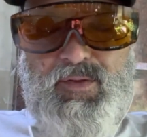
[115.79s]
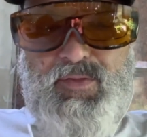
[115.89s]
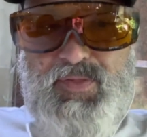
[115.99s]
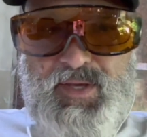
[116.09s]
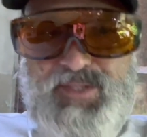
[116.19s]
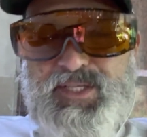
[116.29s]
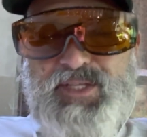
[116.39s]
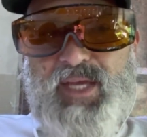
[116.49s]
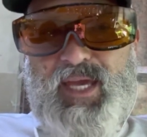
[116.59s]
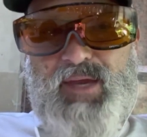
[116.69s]
this
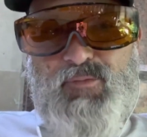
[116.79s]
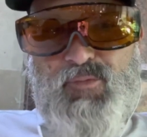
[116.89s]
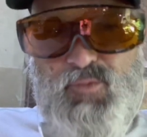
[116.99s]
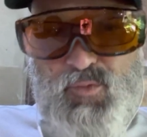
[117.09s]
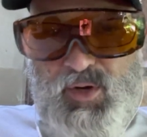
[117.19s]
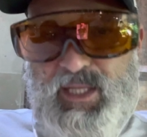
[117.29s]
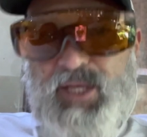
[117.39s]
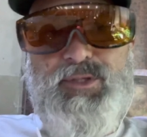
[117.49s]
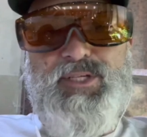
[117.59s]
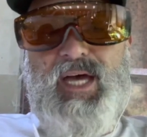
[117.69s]
is a really
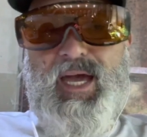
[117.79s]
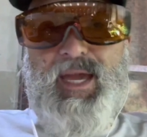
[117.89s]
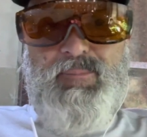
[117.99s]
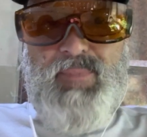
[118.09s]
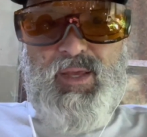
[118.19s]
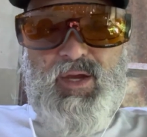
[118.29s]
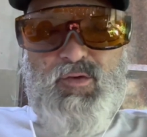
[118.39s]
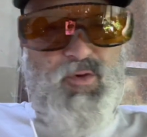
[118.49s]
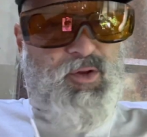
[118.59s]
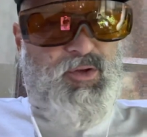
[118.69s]
good time
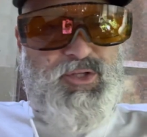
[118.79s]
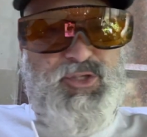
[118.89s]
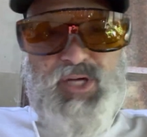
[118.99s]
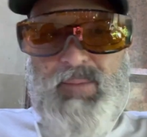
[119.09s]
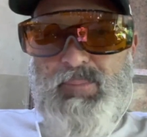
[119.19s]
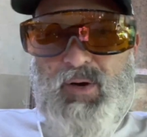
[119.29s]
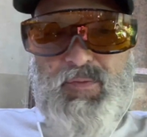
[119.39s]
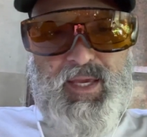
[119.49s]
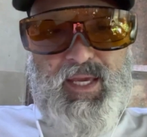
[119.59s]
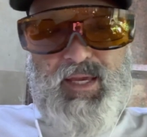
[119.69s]
for you to jump on
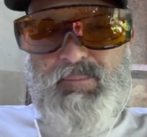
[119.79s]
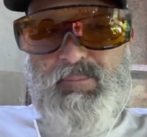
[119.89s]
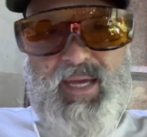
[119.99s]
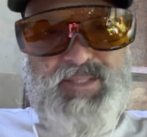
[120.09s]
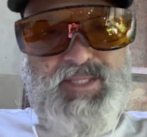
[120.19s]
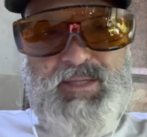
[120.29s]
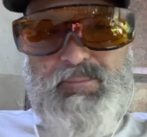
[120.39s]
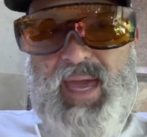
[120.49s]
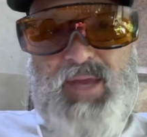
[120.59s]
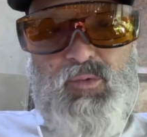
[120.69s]
the Mexican
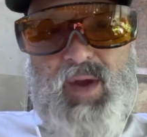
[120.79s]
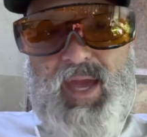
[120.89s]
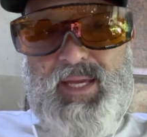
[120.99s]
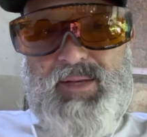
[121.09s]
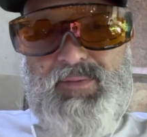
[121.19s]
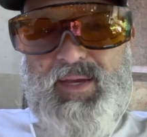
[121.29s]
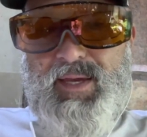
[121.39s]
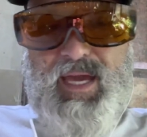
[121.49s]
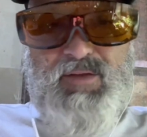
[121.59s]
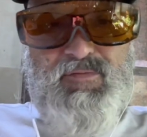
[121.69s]
bandwagon
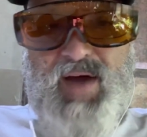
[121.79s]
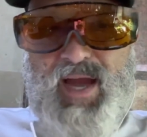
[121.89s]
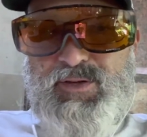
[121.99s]
and find